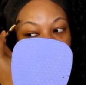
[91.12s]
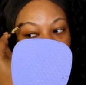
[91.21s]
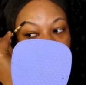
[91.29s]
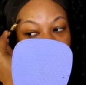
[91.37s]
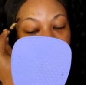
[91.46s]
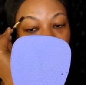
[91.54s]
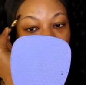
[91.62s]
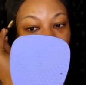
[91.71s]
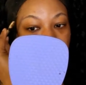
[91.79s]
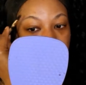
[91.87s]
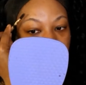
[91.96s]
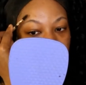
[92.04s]

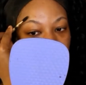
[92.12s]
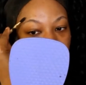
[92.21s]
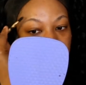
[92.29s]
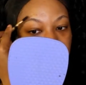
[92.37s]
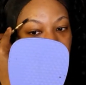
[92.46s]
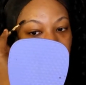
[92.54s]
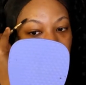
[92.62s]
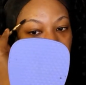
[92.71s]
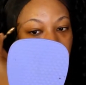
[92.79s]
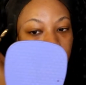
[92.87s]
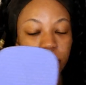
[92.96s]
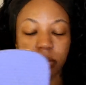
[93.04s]
pencil, I should be
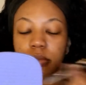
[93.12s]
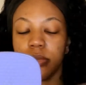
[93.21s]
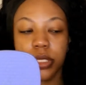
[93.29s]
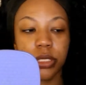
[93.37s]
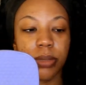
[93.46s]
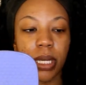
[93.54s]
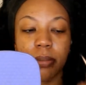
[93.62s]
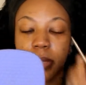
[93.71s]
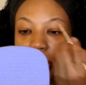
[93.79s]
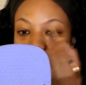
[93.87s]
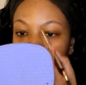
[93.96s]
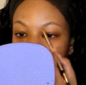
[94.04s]
good. We should be able to
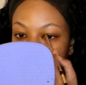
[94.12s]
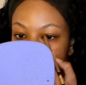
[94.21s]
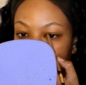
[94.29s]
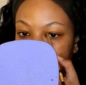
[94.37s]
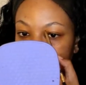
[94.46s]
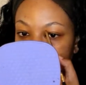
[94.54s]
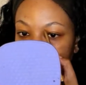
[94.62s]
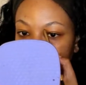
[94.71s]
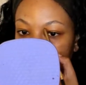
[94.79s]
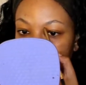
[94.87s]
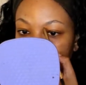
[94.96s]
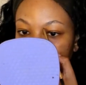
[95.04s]
get this baby
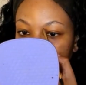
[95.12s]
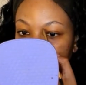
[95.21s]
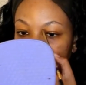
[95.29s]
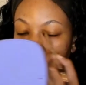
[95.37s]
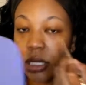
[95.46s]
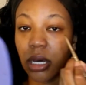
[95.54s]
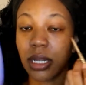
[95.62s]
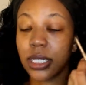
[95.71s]
done. Y'all,